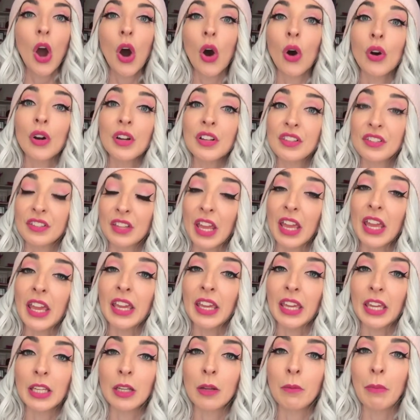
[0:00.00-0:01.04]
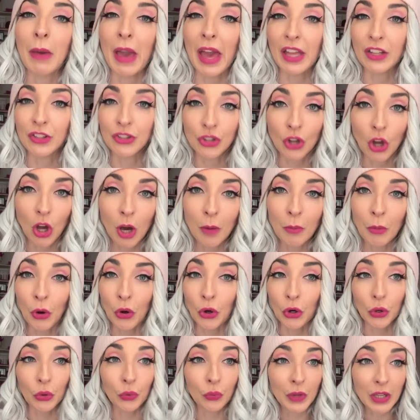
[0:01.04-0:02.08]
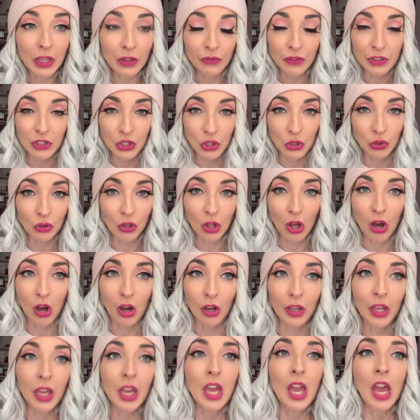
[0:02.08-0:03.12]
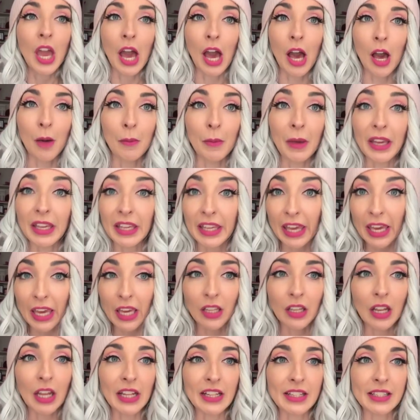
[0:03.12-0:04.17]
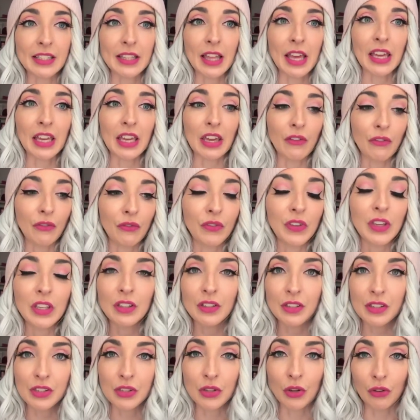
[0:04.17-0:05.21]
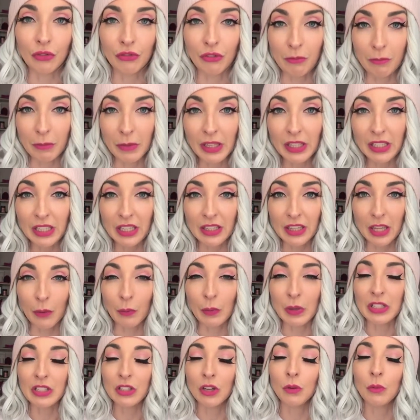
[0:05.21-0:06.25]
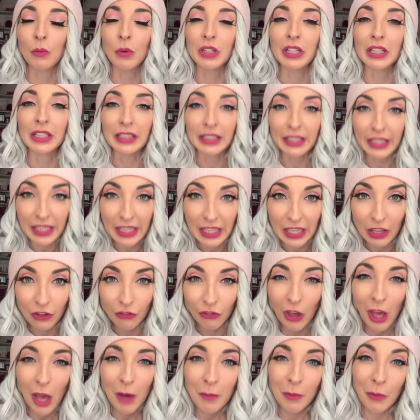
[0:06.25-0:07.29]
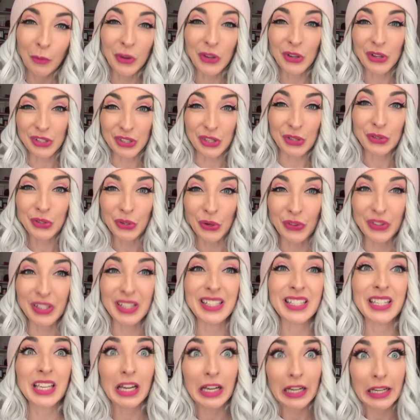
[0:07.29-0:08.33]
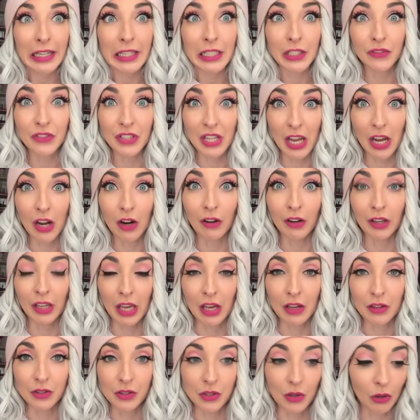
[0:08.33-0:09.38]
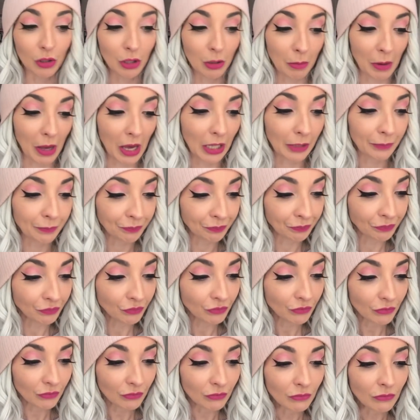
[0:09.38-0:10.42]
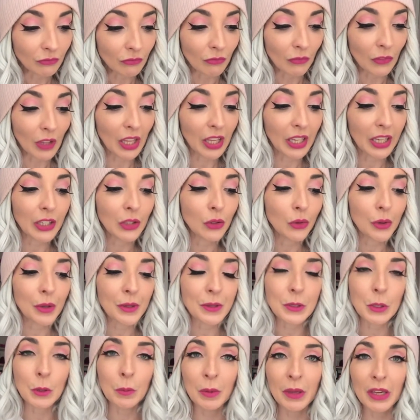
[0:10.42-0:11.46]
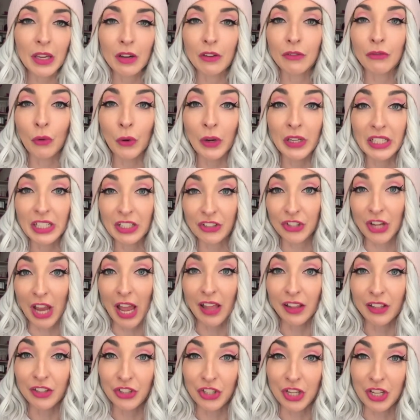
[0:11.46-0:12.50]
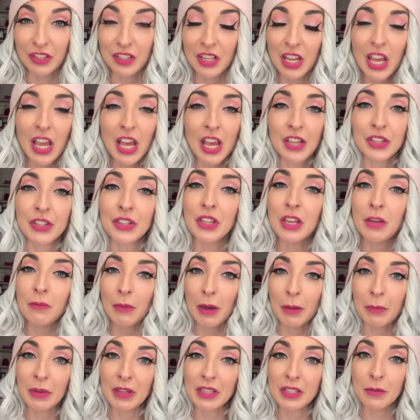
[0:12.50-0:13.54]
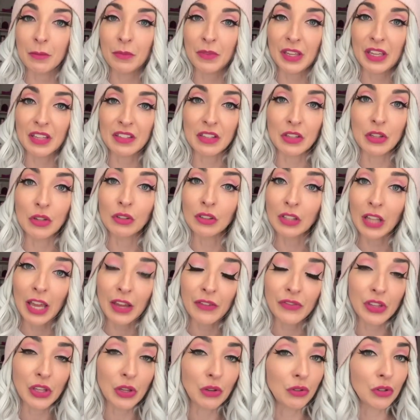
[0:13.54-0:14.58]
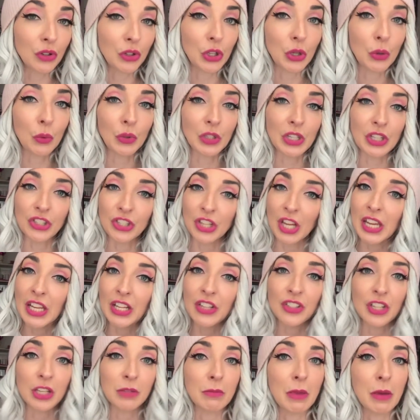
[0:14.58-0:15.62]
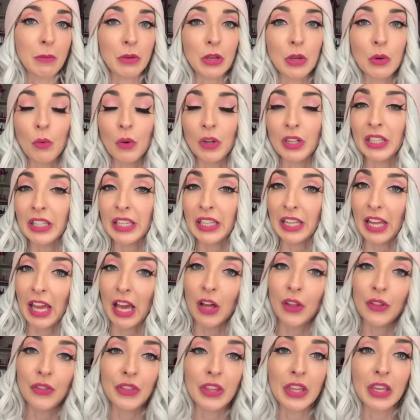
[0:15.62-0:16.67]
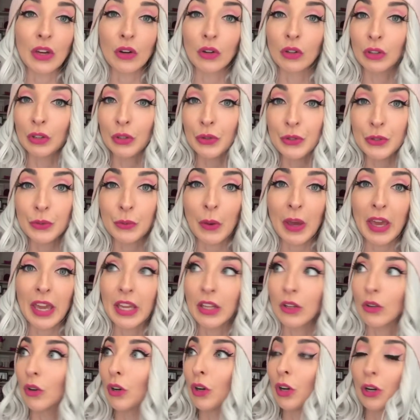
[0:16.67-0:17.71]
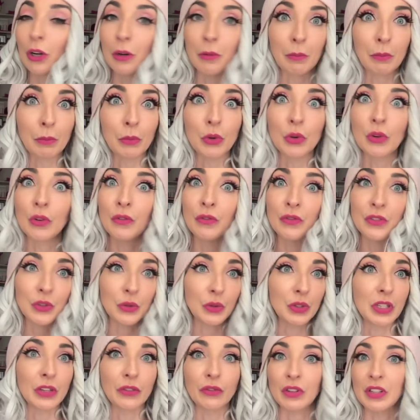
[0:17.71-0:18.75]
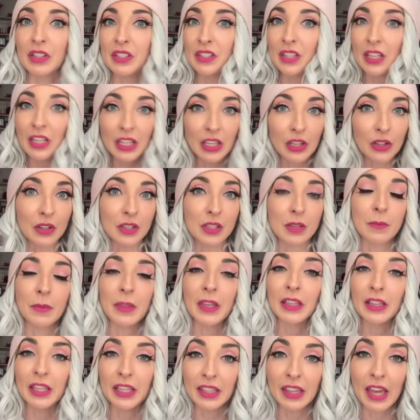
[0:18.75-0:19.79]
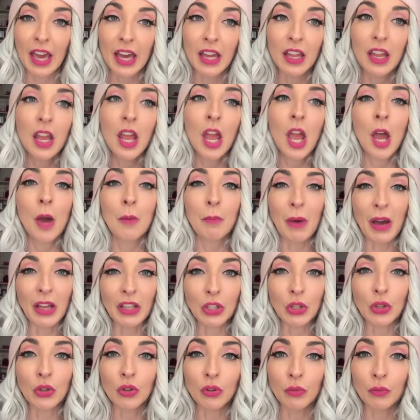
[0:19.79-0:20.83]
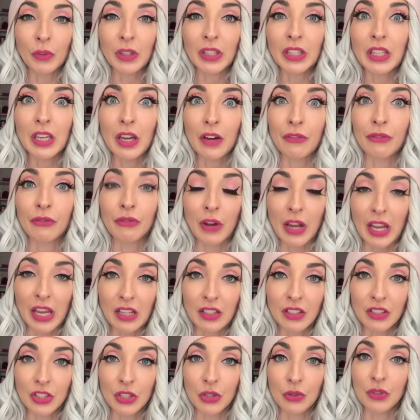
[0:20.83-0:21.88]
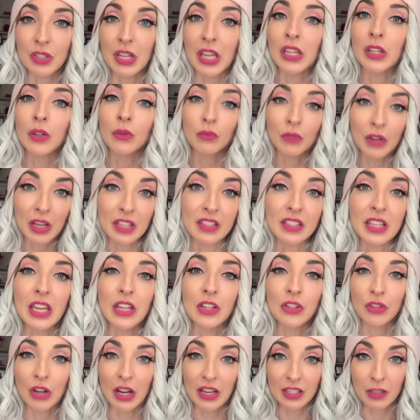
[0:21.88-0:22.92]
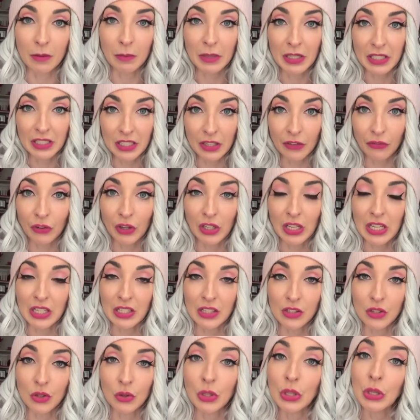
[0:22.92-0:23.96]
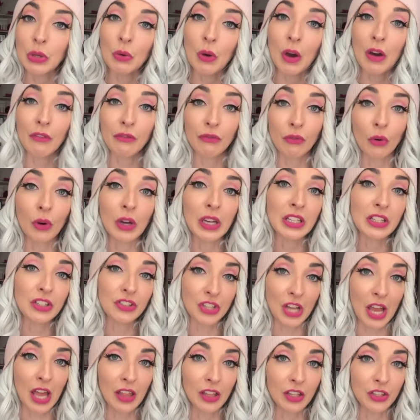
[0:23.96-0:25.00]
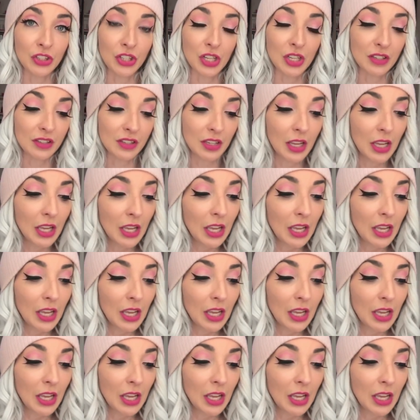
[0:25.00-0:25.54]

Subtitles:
Or staying in a bad job or career for too long. Again, it's like it feels so familiar that we don't want to leave, but we also know that it's kind of tearing our soul apart. It can also be avoiding challenges. So there might be some things in your life that you want to change, like maybe you want to get healthy or lose weight or move to a different city or something like that, but you're really afraid to take a risk and try something different, and so you avoid challenges.